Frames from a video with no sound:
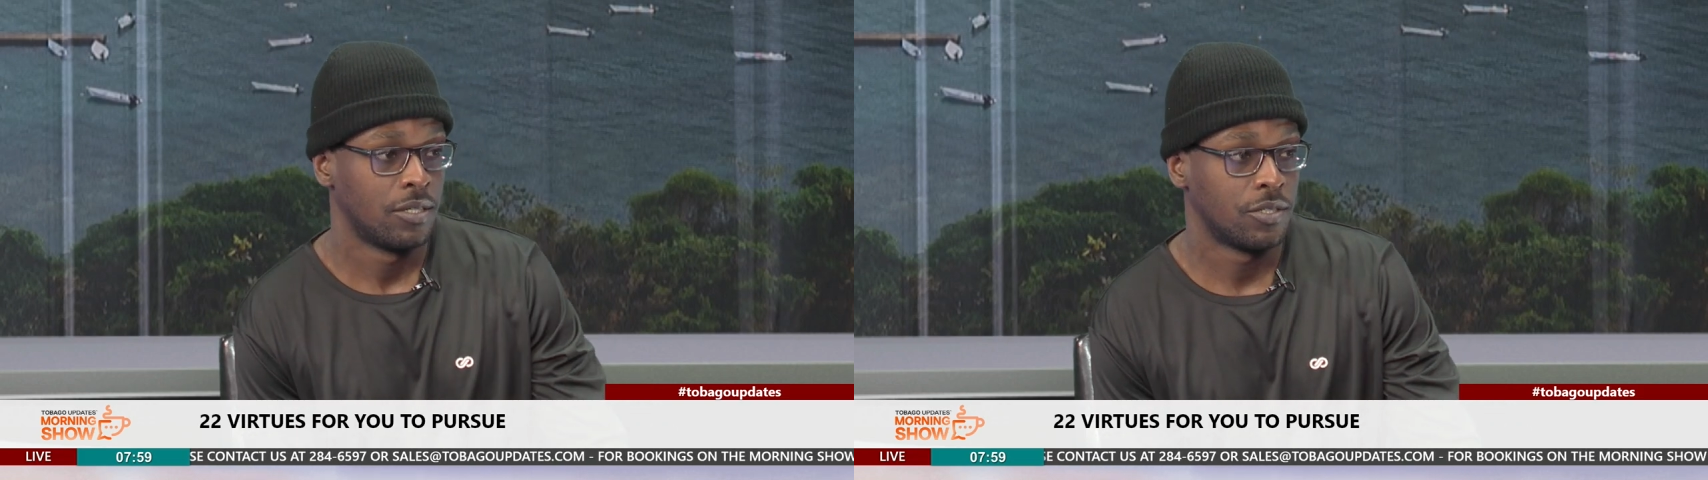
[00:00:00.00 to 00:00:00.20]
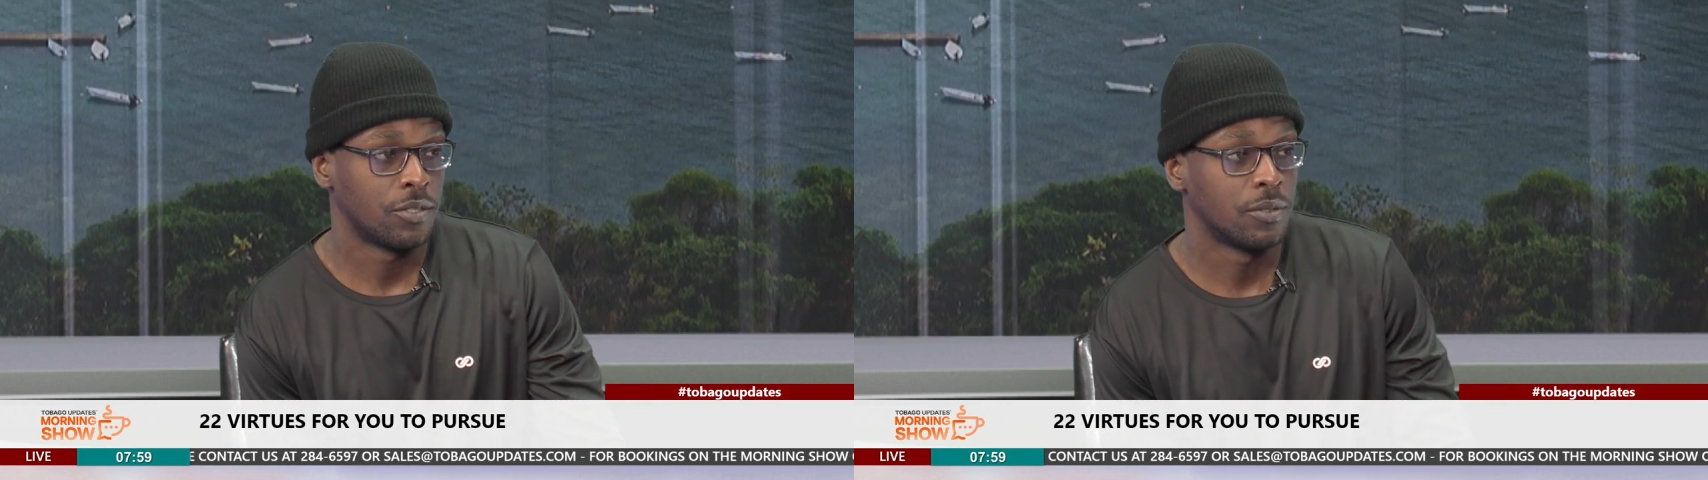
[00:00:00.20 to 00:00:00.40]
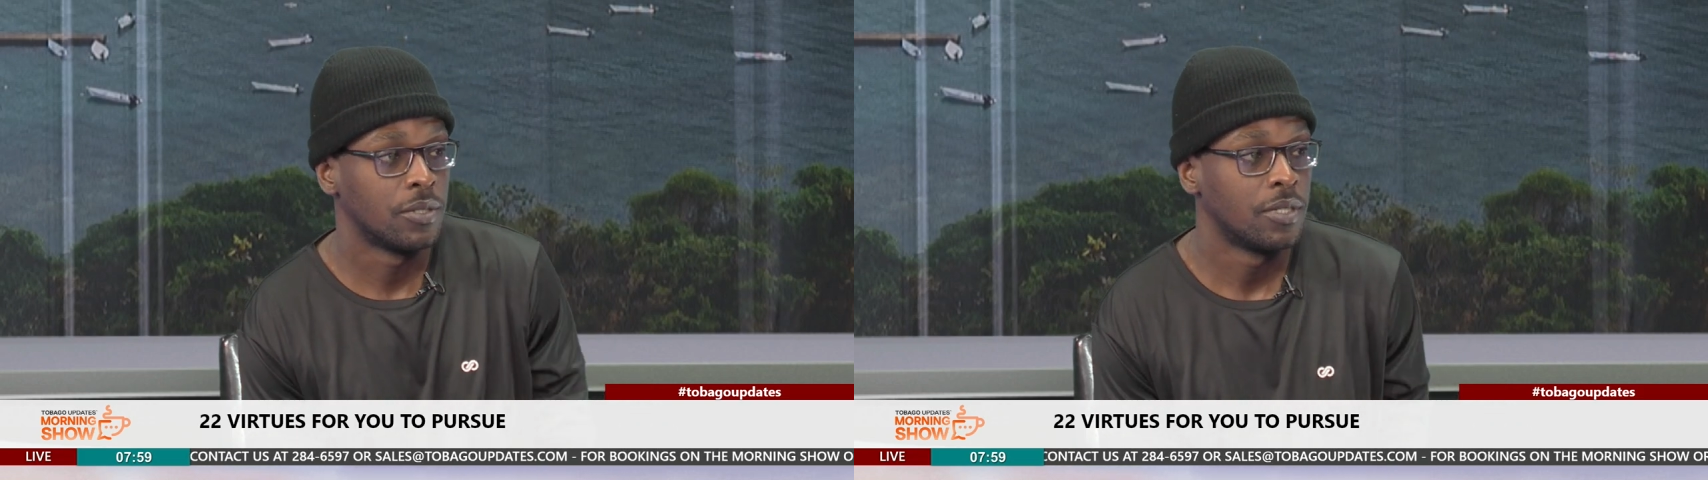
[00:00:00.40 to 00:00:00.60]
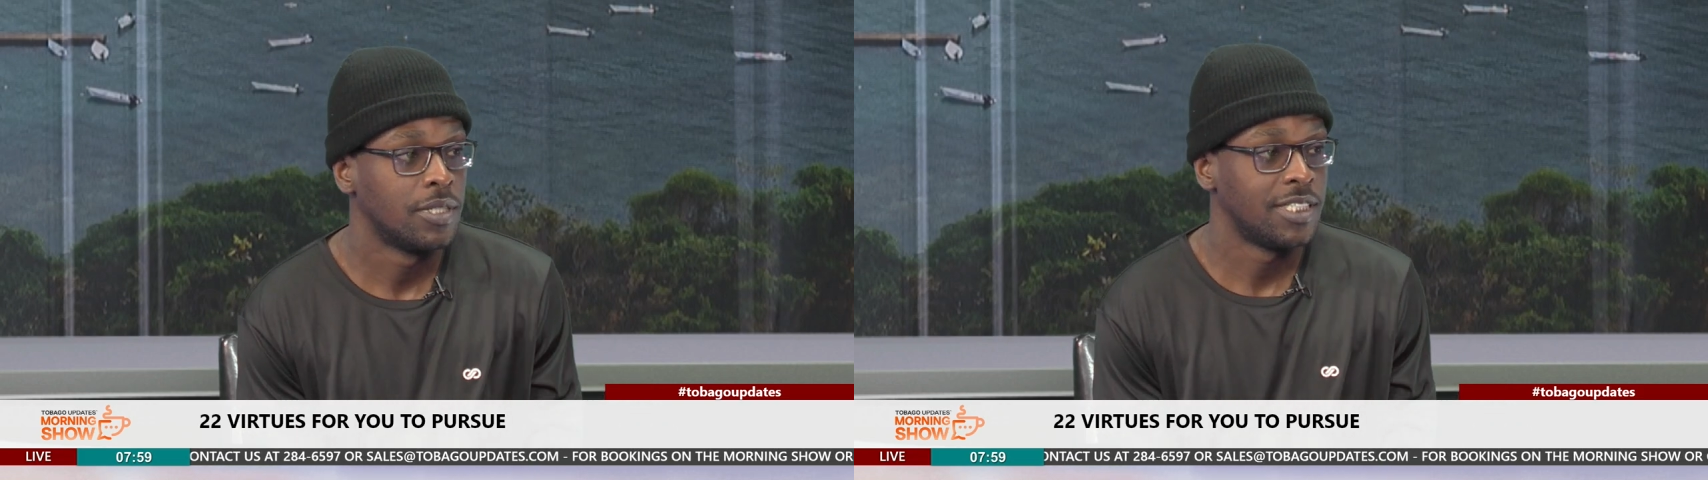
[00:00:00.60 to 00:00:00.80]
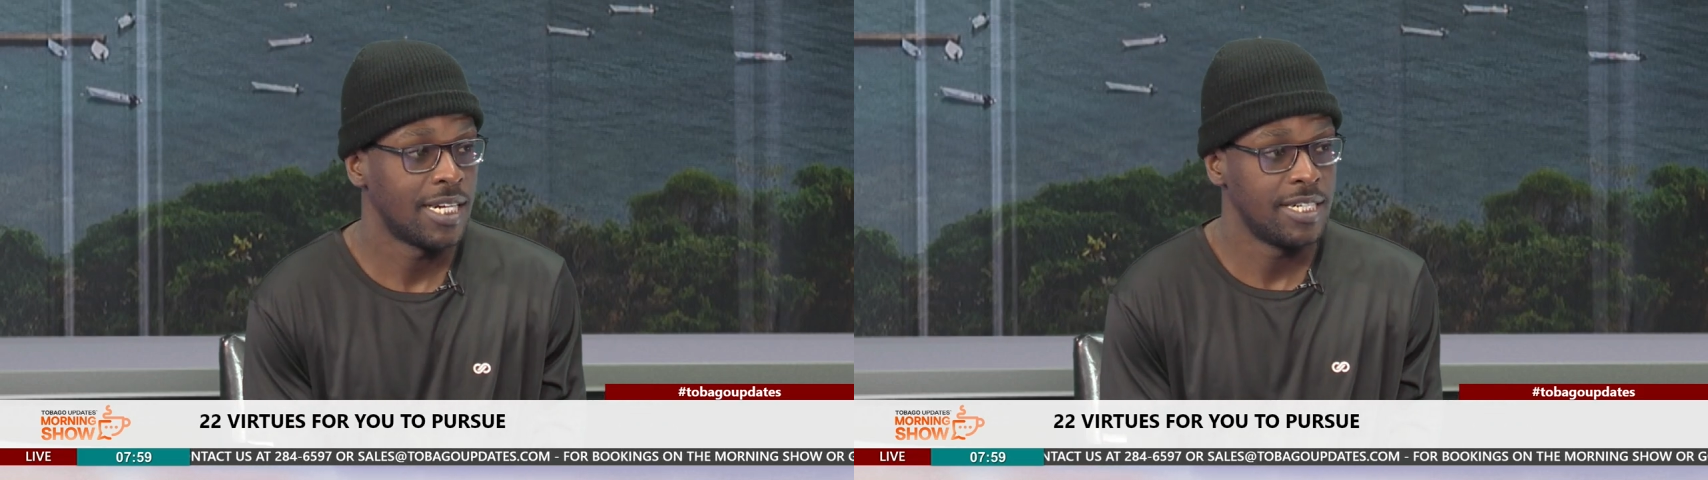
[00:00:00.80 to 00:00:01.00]
So
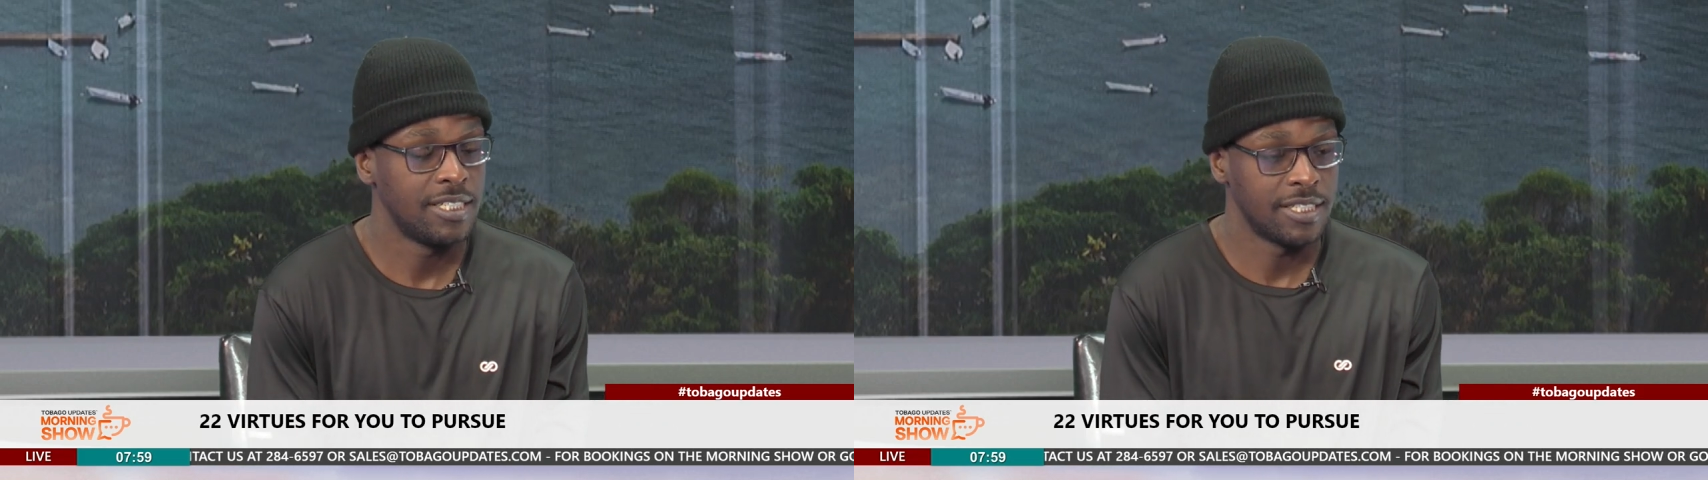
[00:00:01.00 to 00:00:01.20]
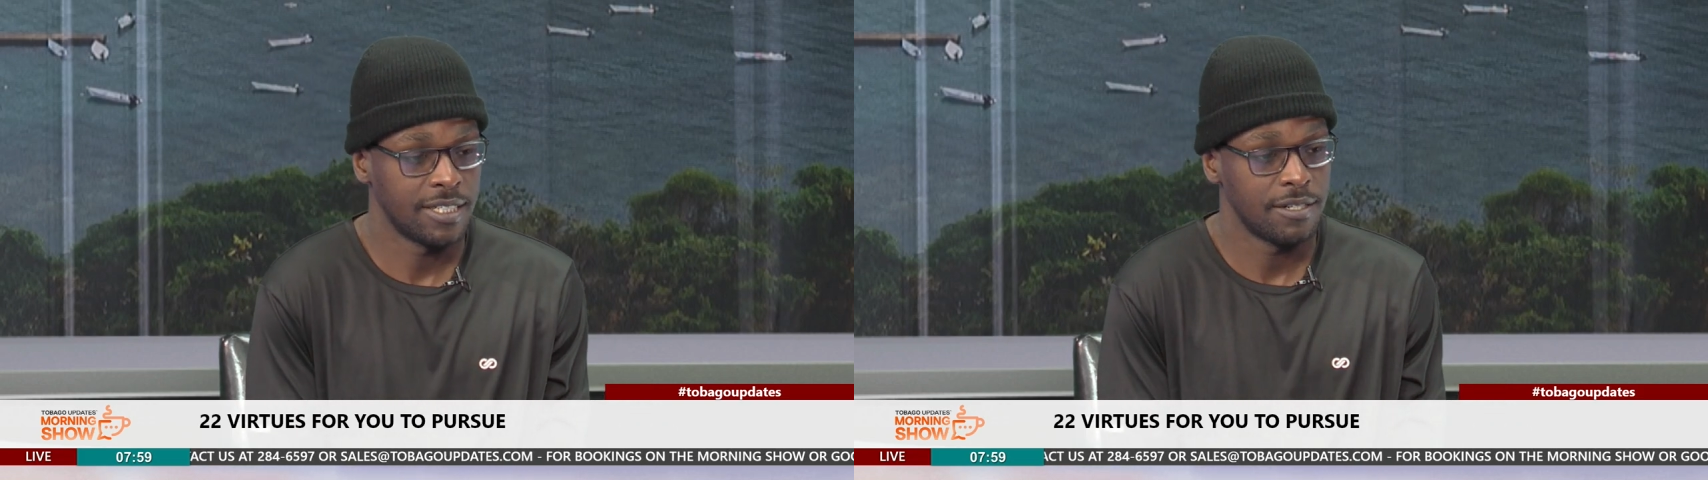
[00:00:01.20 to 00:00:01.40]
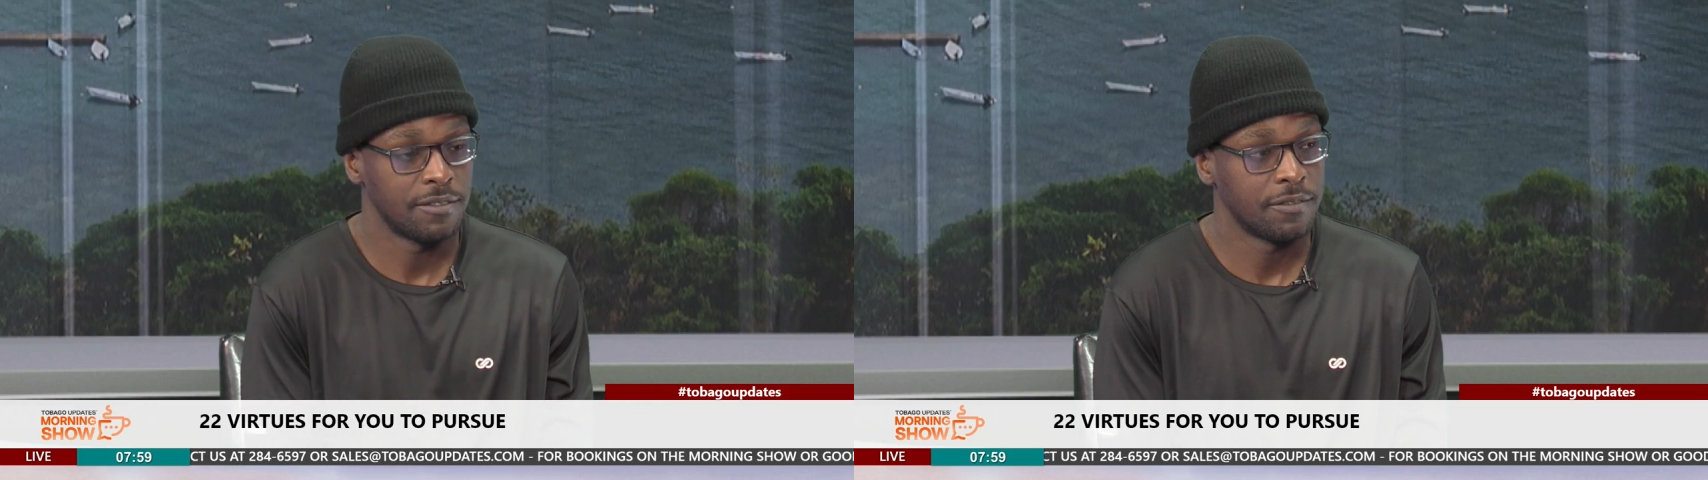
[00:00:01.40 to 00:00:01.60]
challenge yourself.